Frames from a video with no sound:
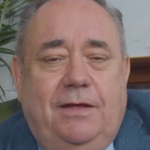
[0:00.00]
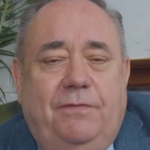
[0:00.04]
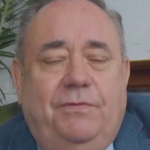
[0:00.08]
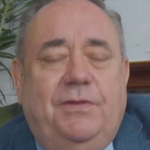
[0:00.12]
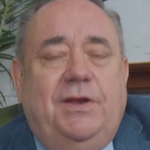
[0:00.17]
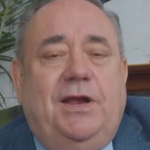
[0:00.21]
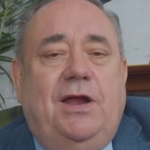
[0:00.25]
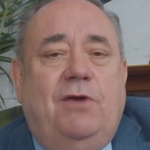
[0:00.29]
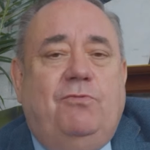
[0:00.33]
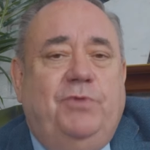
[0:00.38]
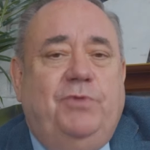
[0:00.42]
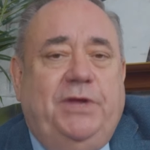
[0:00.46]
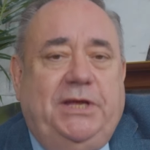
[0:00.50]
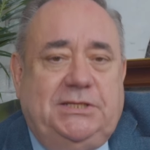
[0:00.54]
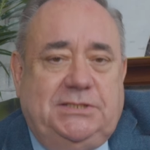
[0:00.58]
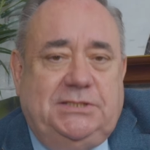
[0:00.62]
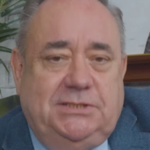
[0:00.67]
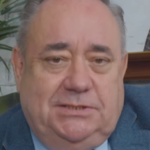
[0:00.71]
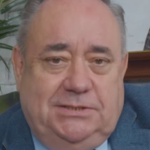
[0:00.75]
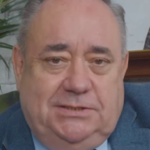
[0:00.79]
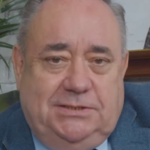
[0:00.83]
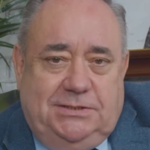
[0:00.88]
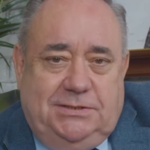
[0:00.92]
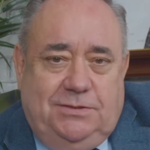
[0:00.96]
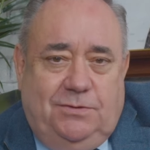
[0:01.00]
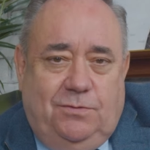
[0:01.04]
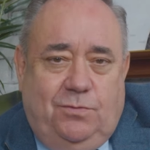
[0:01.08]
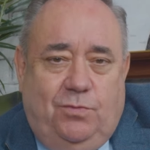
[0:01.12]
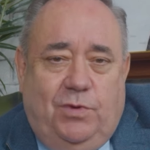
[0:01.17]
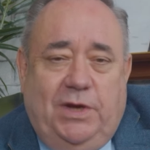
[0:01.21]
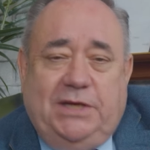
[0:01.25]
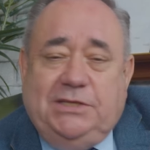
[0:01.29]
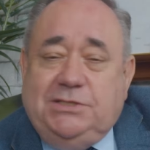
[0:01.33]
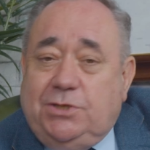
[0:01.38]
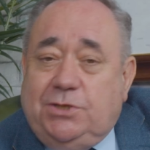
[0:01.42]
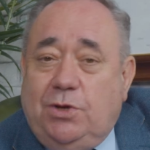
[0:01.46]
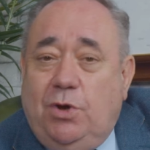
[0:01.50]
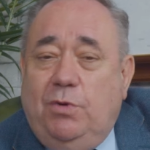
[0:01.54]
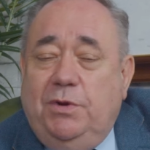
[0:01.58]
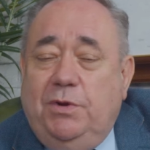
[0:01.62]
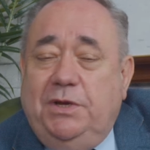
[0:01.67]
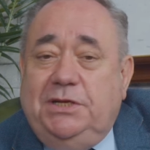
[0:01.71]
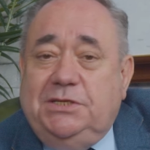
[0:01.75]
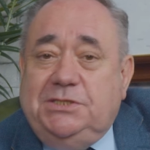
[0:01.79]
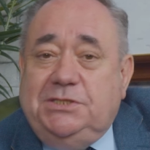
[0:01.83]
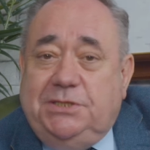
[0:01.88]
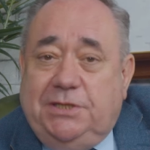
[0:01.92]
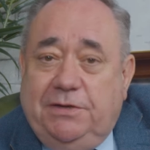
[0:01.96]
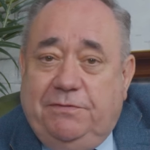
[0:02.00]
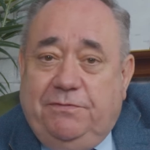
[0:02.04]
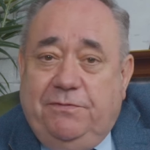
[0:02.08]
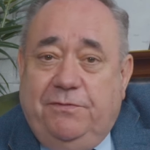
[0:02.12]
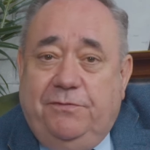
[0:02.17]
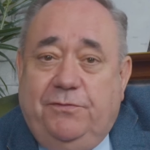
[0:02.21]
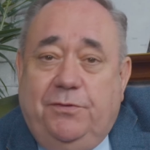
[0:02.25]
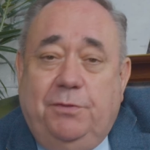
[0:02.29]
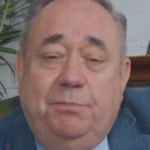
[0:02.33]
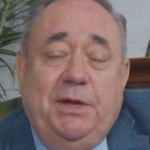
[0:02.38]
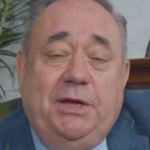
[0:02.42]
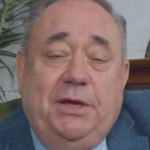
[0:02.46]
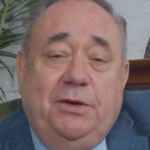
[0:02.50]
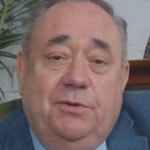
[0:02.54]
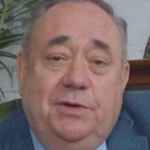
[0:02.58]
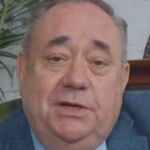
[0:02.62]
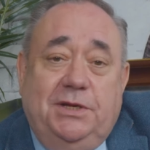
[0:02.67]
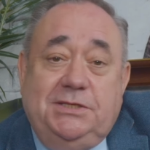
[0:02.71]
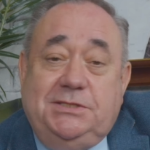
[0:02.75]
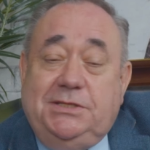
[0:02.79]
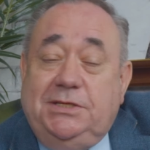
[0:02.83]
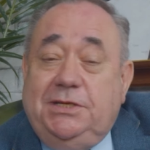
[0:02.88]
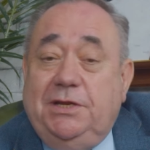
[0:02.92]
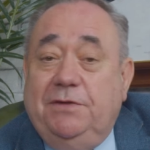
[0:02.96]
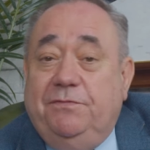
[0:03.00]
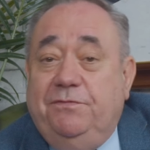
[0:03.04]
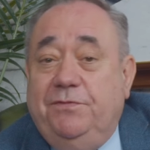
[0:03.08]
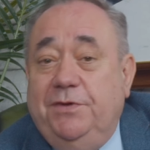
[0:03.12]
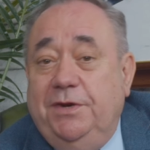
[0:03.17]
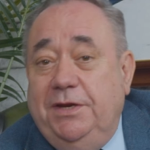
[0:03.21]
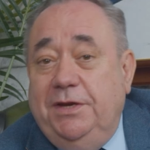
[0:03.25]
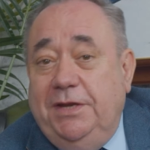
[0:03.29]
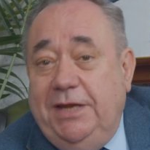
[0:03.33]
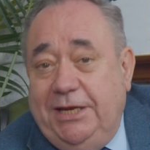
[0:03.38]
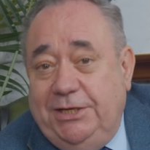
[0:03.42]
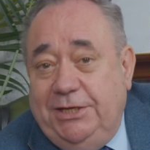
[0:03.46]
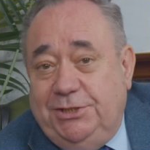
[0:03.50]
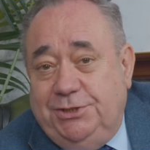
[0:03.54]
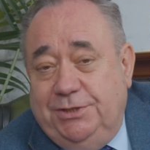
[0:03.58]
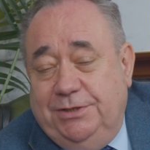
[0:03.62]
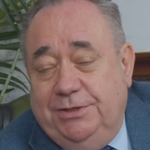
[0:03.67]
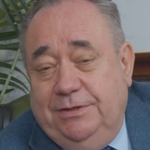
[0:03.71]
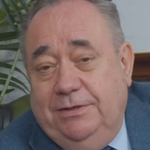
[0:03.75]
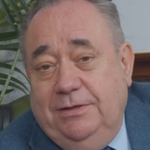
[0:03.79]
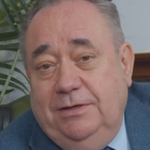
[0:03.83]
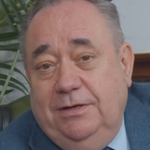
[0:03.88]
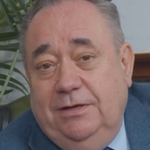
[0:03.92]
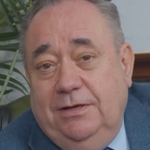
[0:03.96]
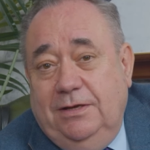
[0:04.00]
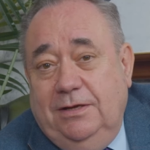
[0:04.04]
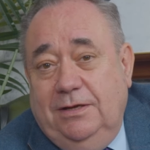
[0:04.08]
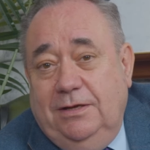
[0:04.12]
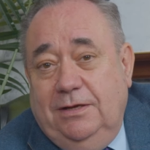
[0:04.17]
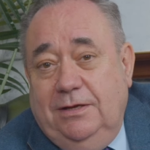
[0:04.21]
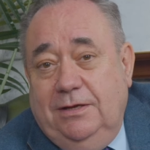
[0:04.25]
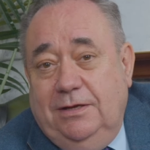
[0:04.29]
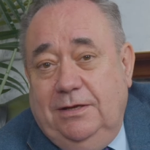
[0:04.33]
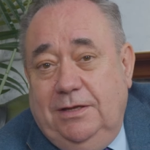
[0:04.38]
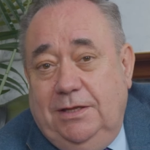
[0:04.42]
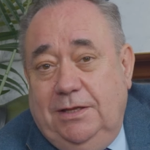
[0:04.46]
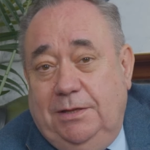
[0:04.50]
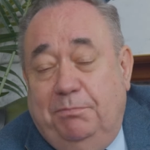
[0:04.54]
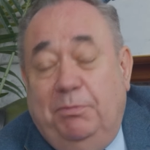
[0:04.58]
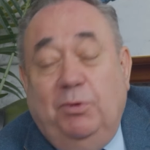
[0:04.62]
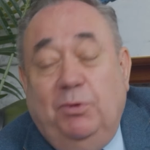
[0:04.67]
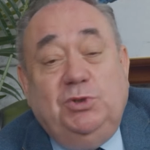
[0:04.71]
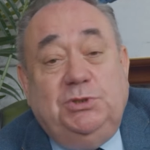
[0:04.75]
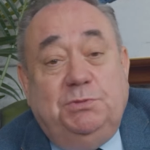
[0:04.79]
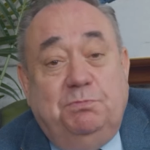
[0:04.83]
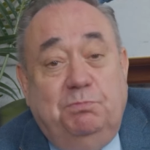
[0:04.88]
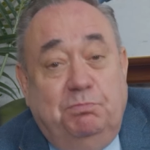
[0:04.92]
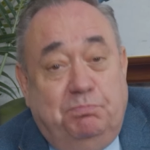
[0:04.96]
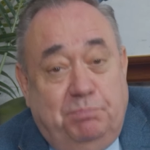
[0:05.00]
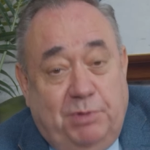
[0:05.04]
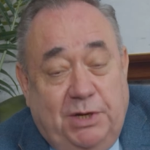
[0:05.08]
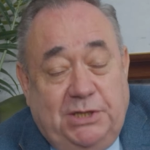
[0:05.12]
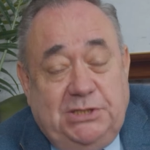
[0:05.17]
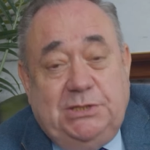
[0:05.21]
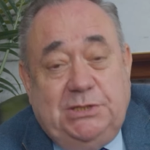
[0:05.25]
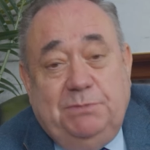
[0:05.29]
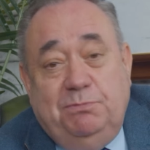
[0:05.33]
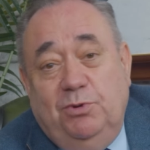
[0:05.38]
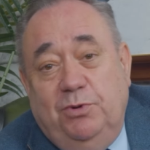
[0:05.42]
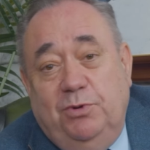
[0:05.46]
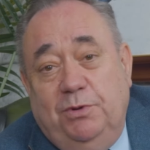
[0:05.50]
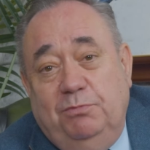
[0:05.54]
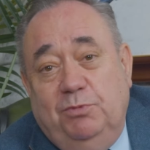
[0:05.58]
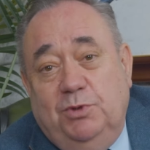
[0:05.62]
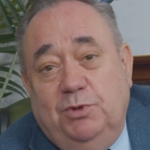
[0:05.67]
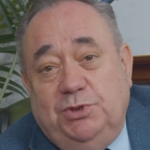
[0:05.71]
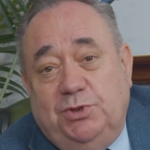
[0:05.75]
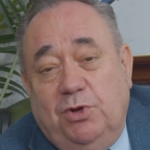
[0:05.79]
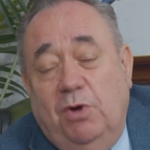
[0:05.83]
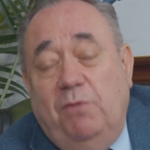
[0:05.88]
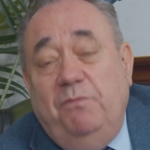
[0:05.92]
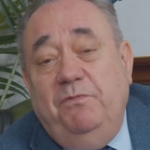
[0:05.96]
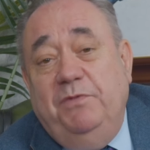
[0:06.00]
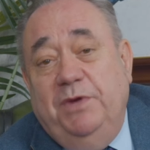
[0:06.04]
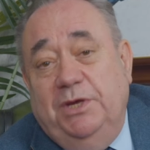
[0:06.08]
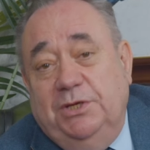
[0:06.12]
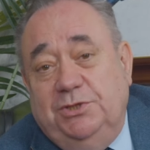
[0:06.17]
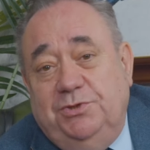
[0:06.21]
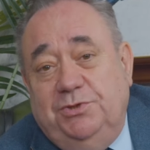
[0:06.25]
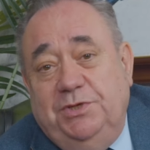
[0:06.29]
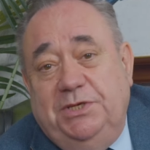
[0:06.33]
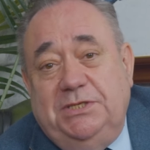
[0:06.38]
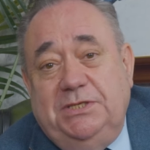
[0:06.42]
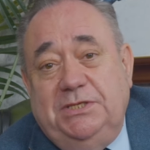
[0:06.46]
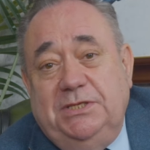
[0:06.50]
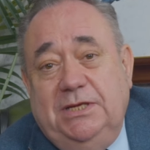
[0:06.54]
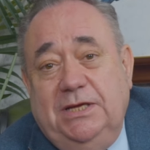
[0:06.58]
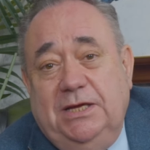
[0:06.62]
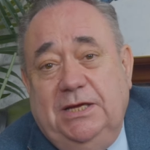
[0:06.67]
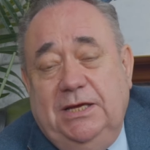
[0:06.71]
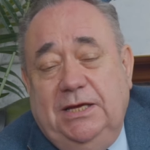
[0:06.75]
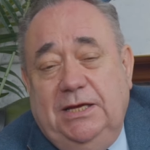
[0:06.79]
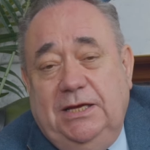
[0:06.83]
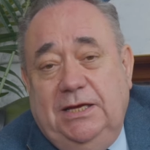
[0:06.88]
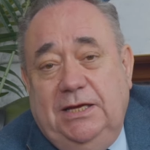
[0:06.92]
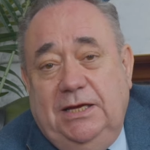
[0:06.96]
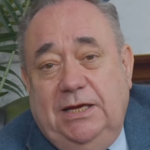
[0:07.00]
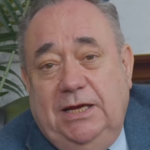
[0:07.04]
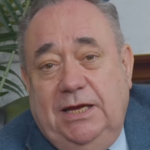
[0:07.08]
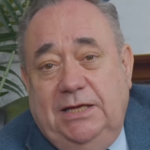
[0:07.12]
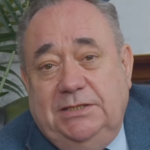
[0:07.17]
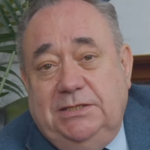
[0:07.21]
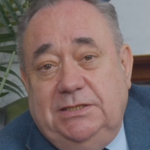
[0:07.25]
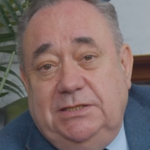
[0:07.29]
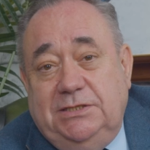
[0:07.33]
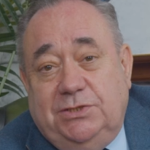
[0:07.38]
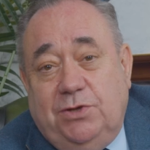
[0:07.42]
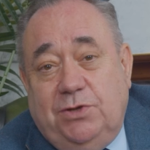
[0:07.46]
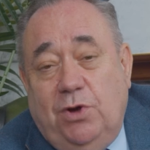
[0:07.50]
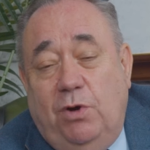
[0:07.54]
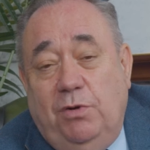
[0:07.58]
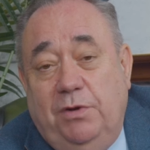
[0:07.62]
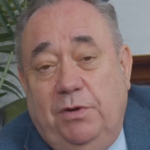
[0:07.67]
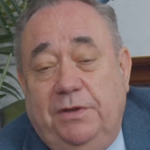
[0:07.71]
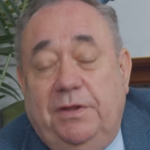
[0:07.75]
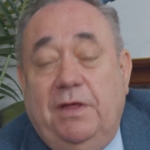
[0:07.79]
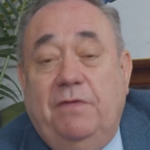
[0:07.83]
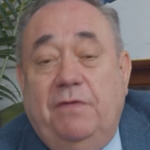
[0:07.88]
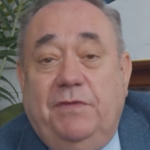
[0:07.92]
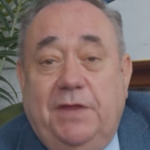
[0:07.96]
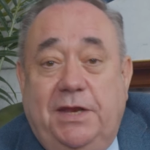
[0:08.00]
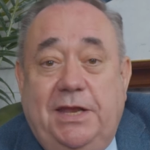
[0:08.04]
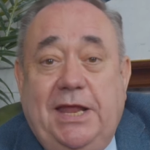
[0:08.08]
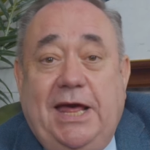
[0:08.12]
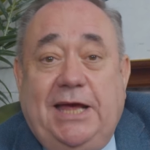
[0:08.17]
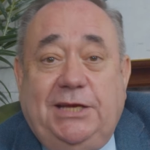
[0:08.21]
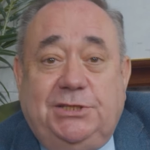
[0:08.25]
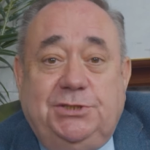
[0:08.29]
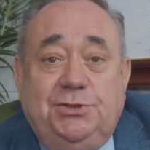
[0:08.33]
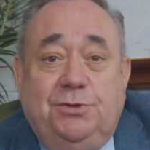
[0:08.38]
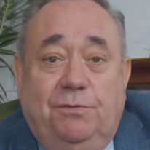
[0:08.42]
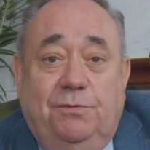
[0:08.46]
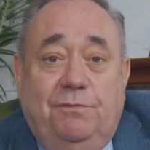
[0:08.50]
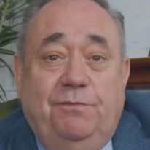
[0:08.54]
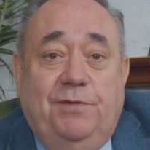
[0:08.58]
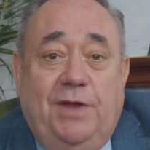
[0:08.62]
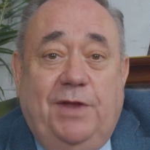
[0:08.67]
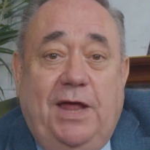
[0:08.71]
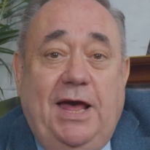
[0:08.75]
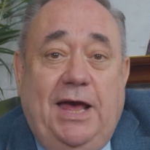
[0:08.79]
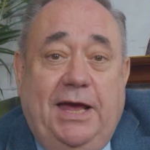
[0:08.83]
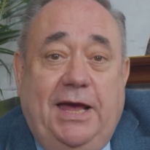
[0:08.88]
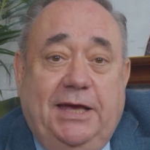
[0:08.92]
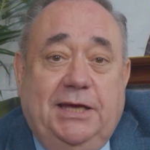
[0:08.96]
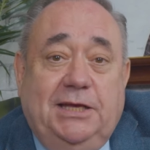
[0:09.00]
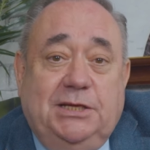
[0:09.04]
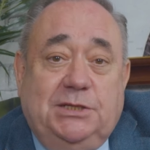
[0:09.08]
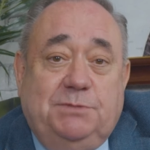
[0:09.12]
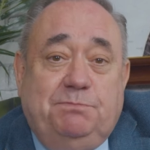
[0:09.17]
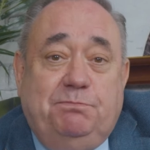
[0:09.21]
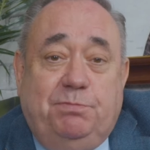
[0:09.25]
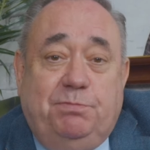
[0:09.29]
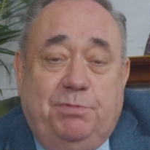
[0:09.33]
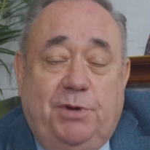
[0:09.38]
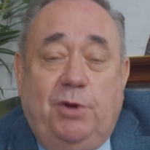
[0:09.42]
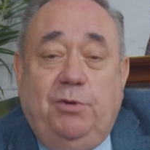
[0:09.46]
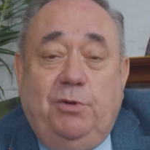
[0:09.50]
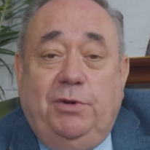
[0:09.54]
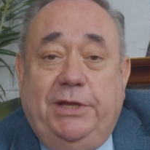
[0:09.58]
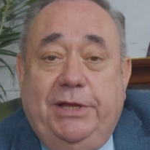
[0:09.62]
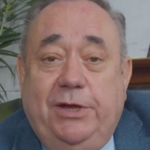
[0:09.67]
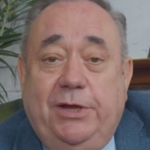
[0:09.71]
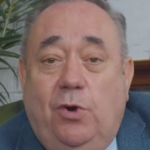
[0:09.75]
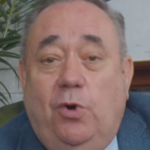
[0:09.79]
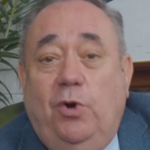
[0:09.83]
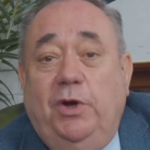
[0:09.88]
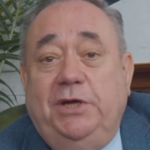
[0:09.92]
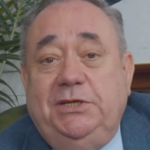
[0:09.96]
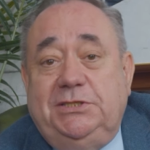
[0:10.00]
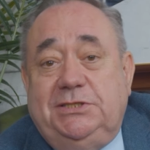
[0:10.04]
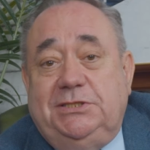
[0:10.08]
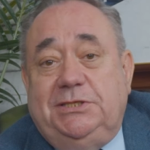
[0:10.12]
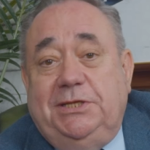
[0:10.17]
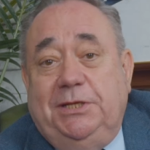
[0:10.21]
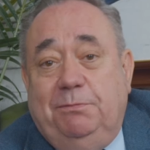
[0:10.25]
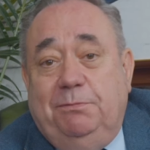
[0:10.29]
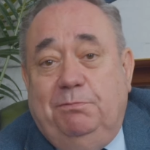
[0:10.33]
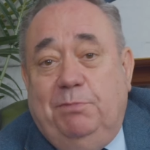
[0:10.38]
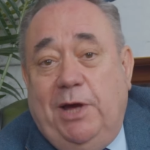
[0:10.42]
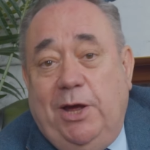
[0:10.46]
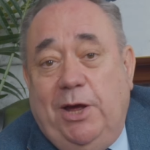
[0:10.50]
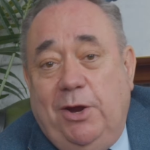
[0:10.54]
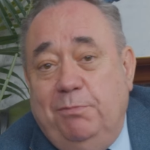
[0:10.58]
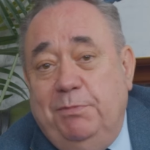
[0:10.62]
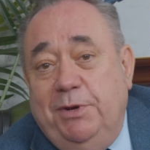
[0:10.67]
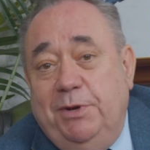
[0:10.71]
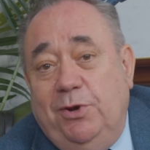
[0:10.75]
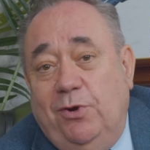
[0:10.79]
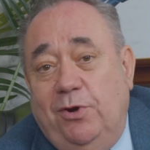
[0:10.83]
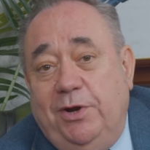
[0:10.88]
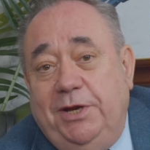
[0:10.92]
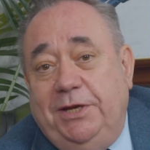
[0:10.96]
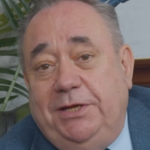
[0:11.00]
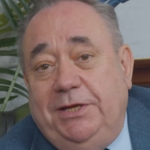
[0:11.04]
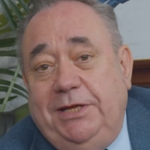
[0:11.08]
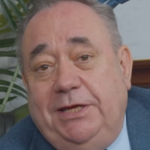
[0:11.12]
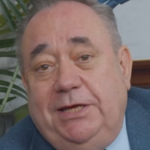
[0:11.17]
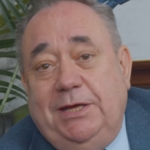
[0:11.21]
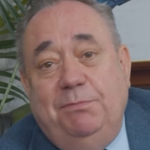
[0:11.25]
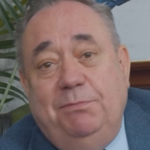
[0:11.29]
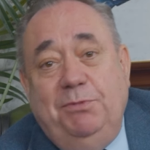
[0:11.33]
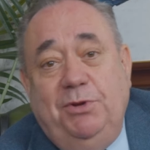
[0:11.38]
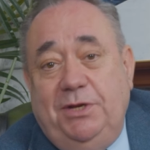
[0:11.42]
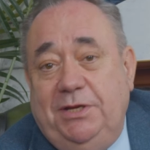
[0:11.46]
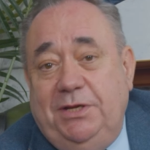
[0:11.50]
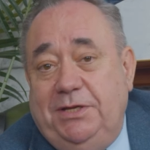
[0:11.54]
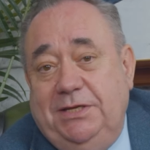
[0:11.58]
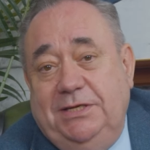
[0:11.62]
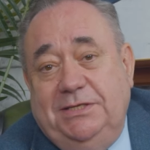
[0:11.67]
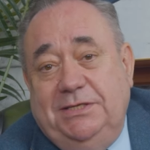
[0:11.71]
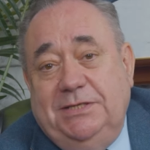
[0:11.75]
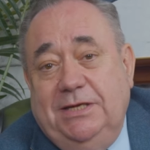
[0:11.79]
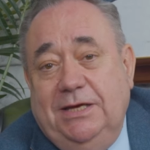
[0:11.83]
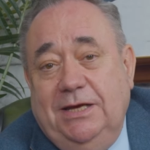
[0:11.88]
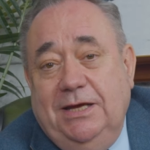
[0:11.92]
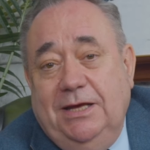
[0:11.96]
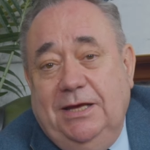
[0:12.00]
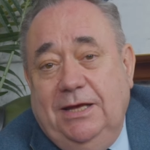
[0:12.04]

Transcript: There are reasons why Scotland is different from England. It's a different nation. The most principal and most obvious reason is in Scotland the national flag is proudly hoisted by our minority communities.